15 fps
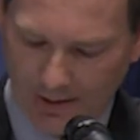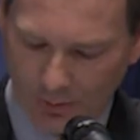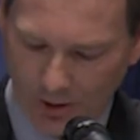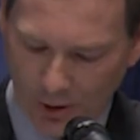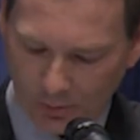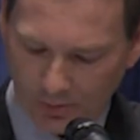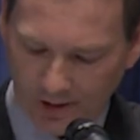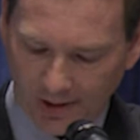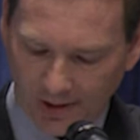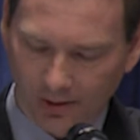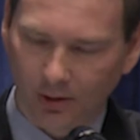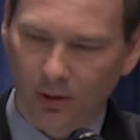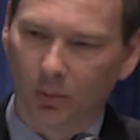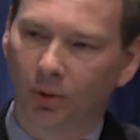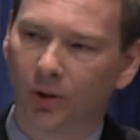We hope to get
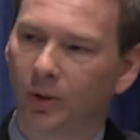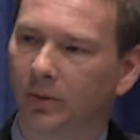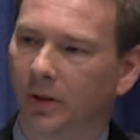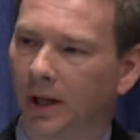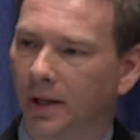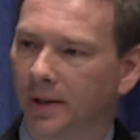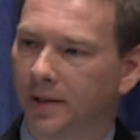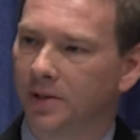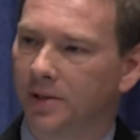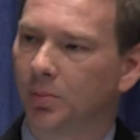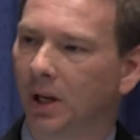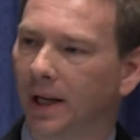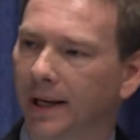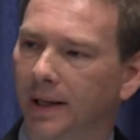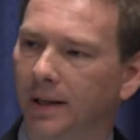their approval on this
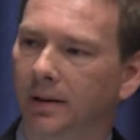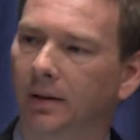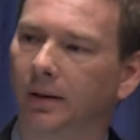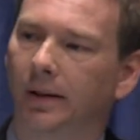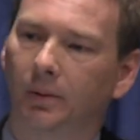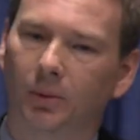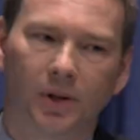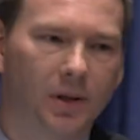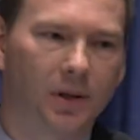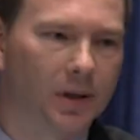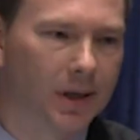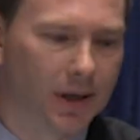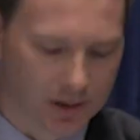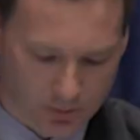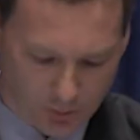plan uh, within
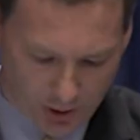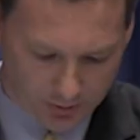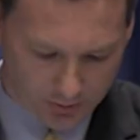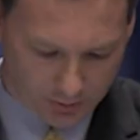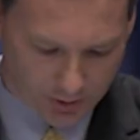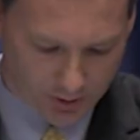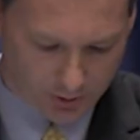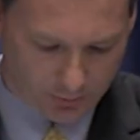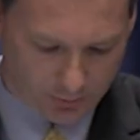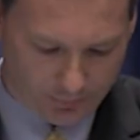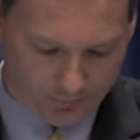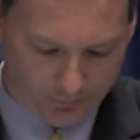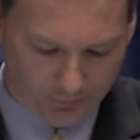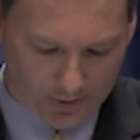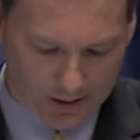the next month or two.
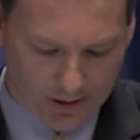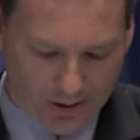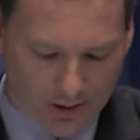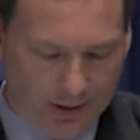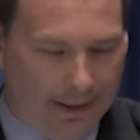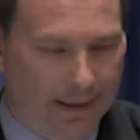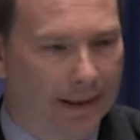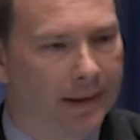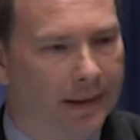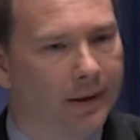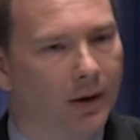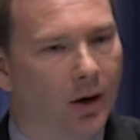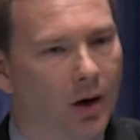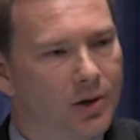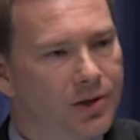
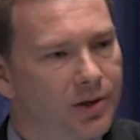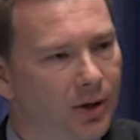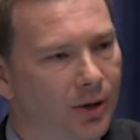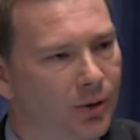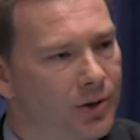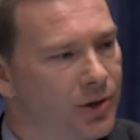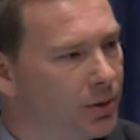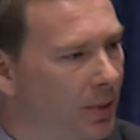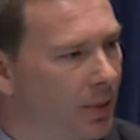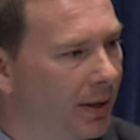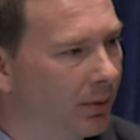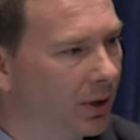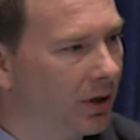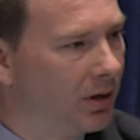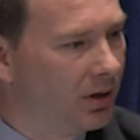Also, as you may
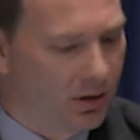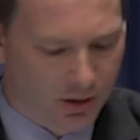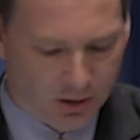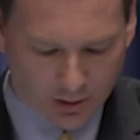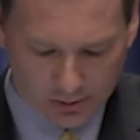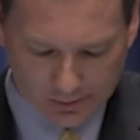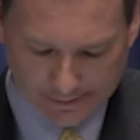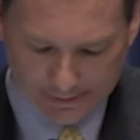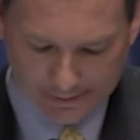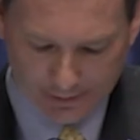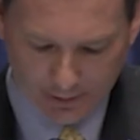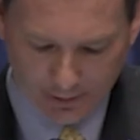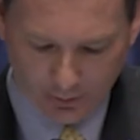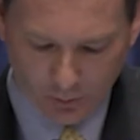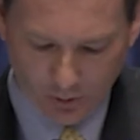recall,
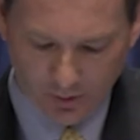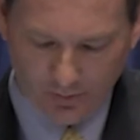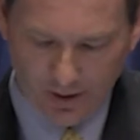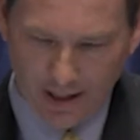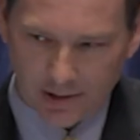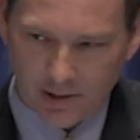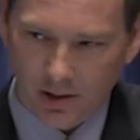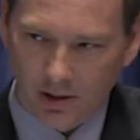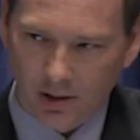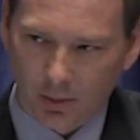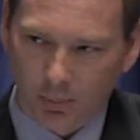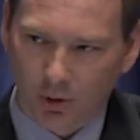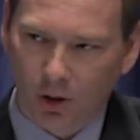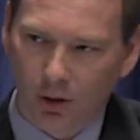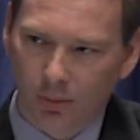uh, we're advancing a
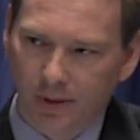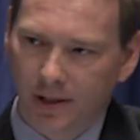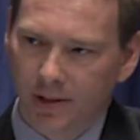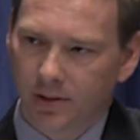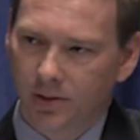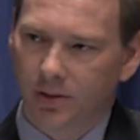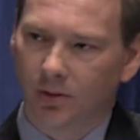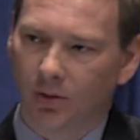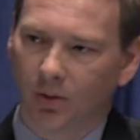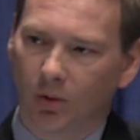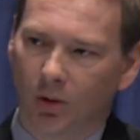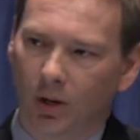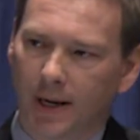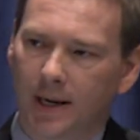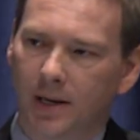permanent
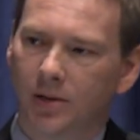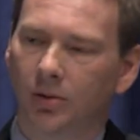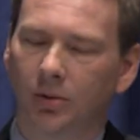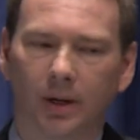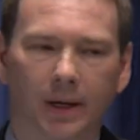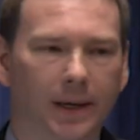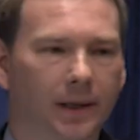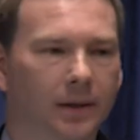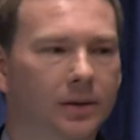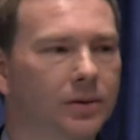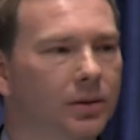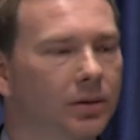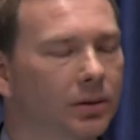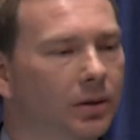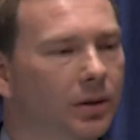or
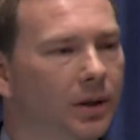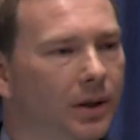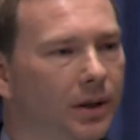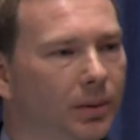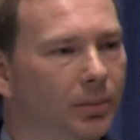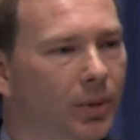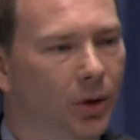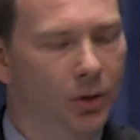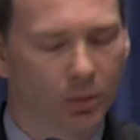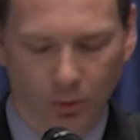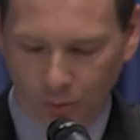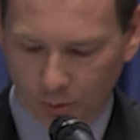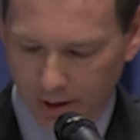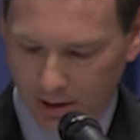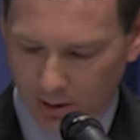indirect uh,
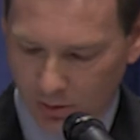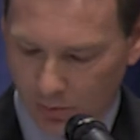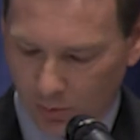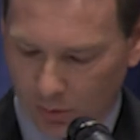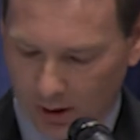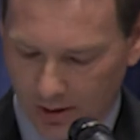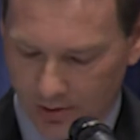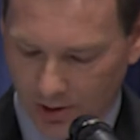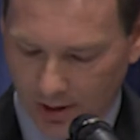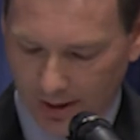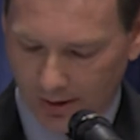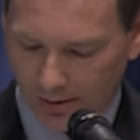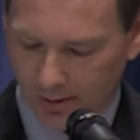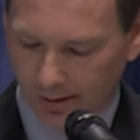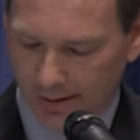potable reuse
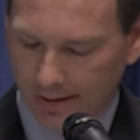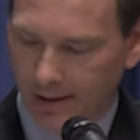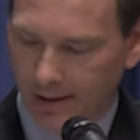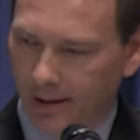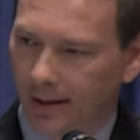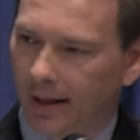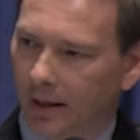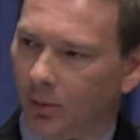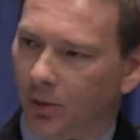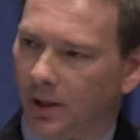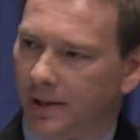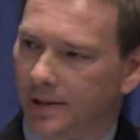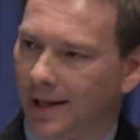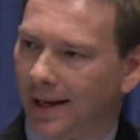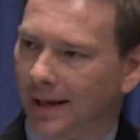project that
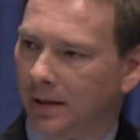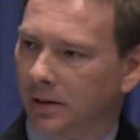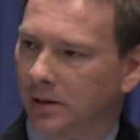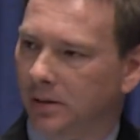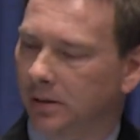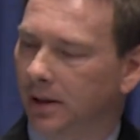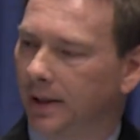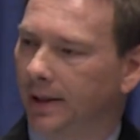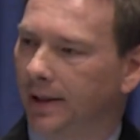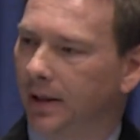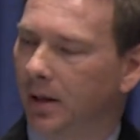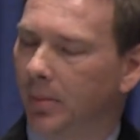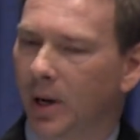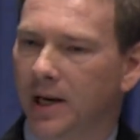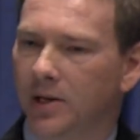will entail
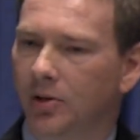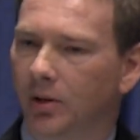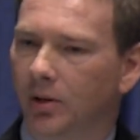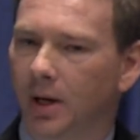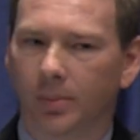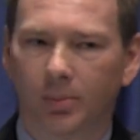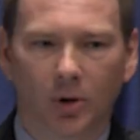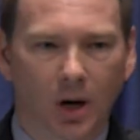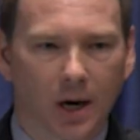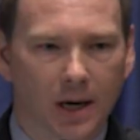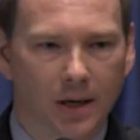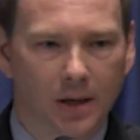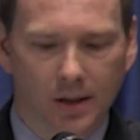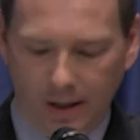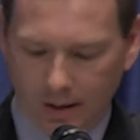uh, a major
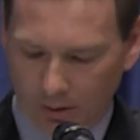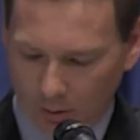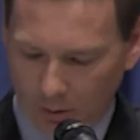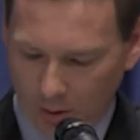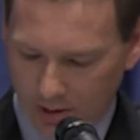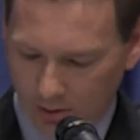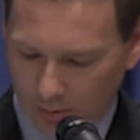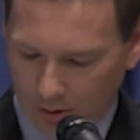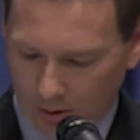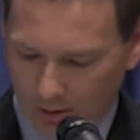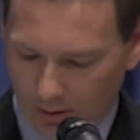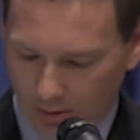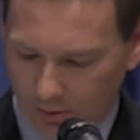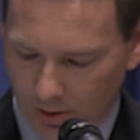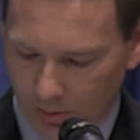upgrade at our
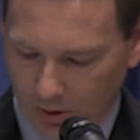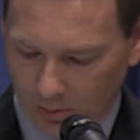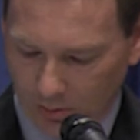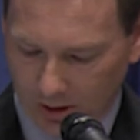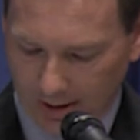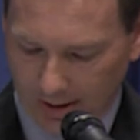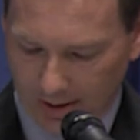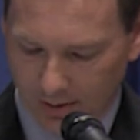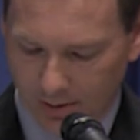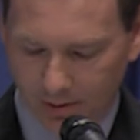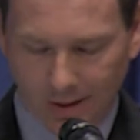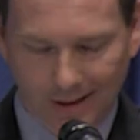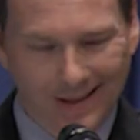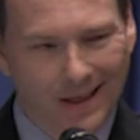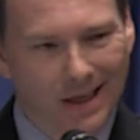wastewater treatment plant
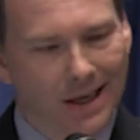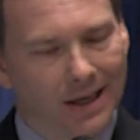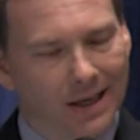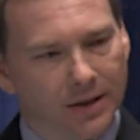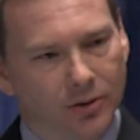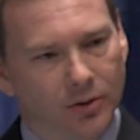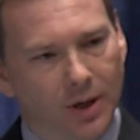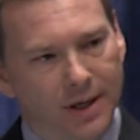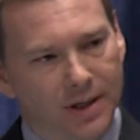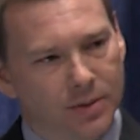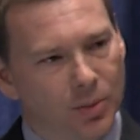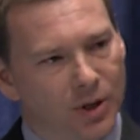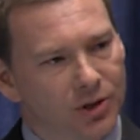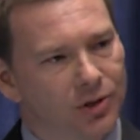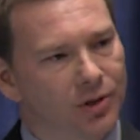and the
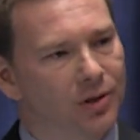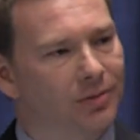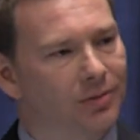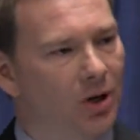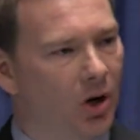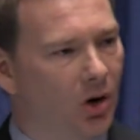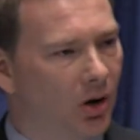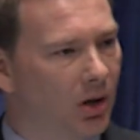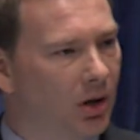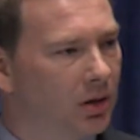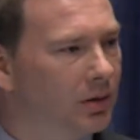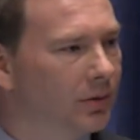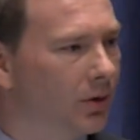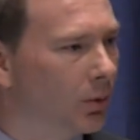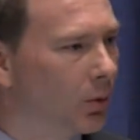transmission of
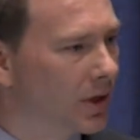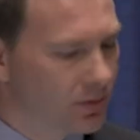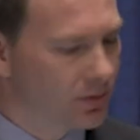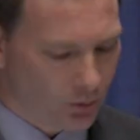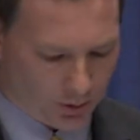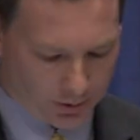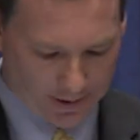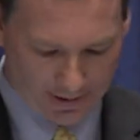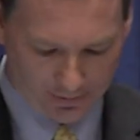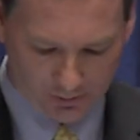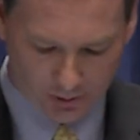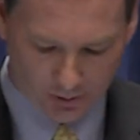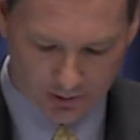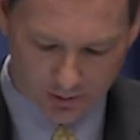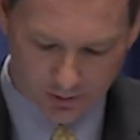all of our wastewater
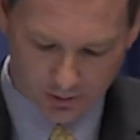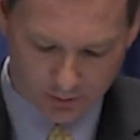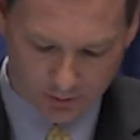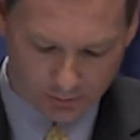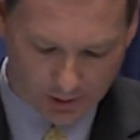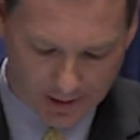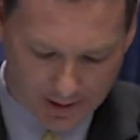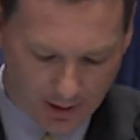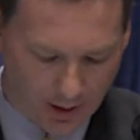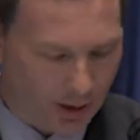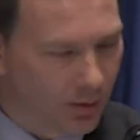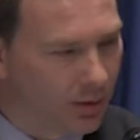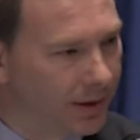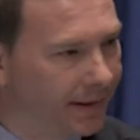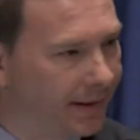effluent to Lake
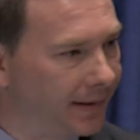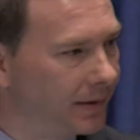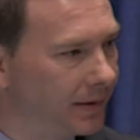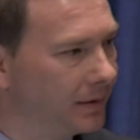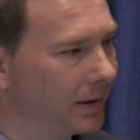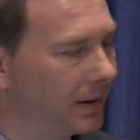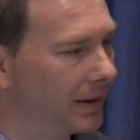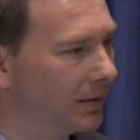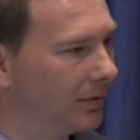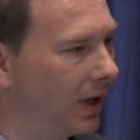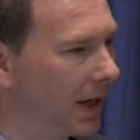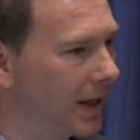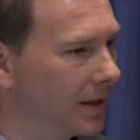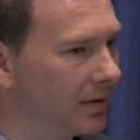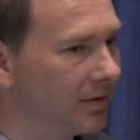Arrowhead uh,
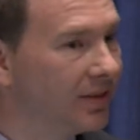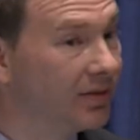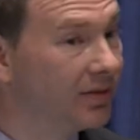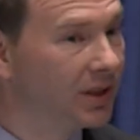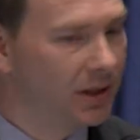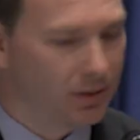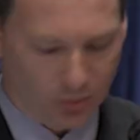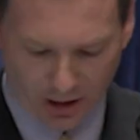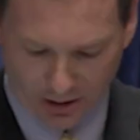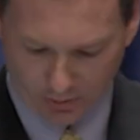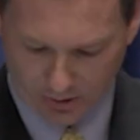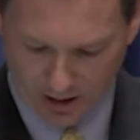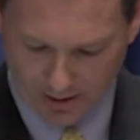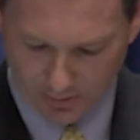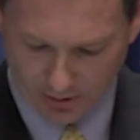via a
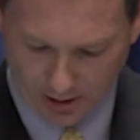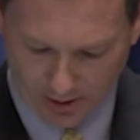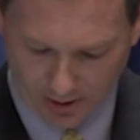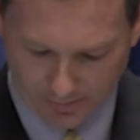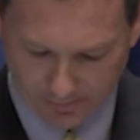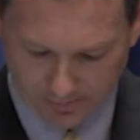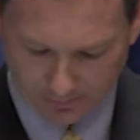15-mile pipeline.